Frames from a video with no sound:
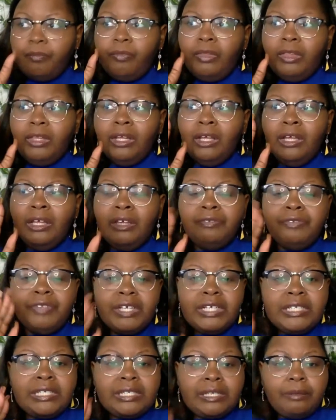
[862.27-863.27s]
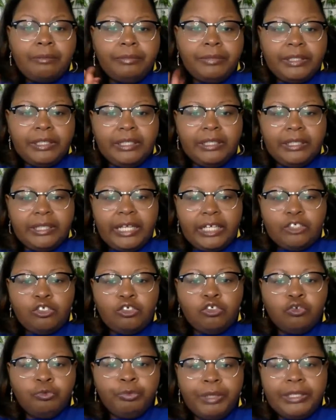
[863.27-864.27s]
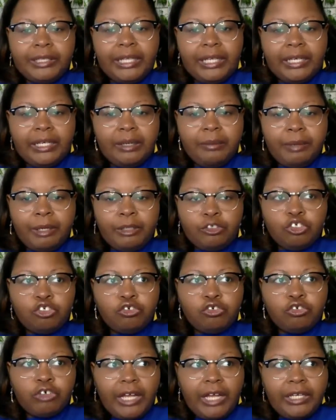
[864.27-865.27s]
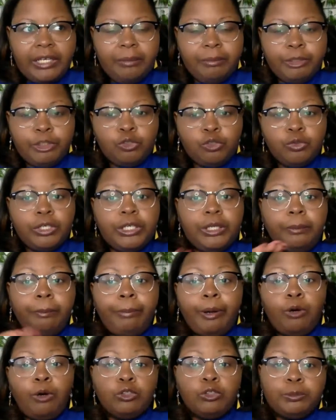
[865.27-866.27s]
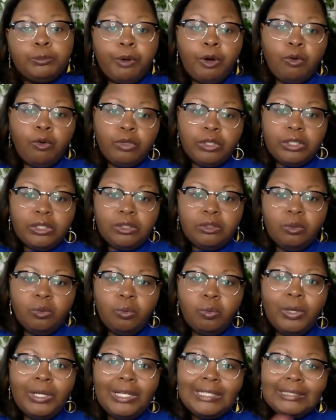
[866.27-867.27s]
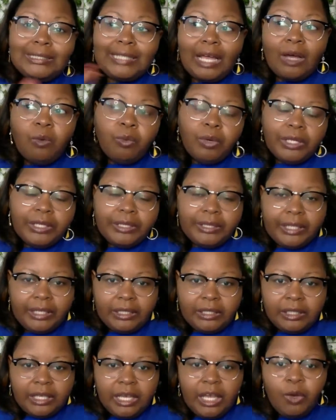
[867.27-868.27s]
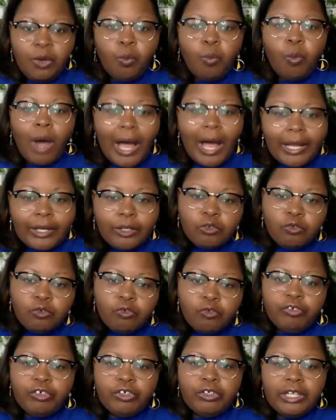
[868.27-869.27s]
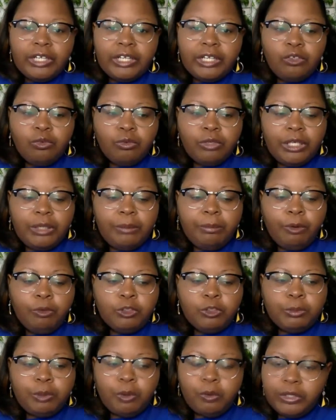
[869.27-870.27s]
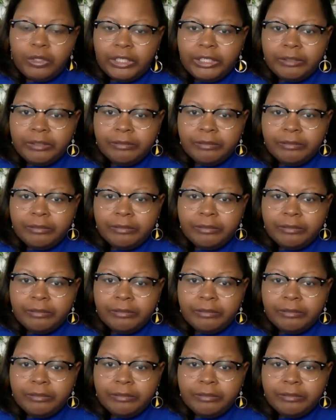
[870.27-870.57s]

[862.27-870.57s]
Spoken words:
if there's something that you've been thinking about trying, but you keep postponing, what is that one thing? And why do you feel like you keep postponing it?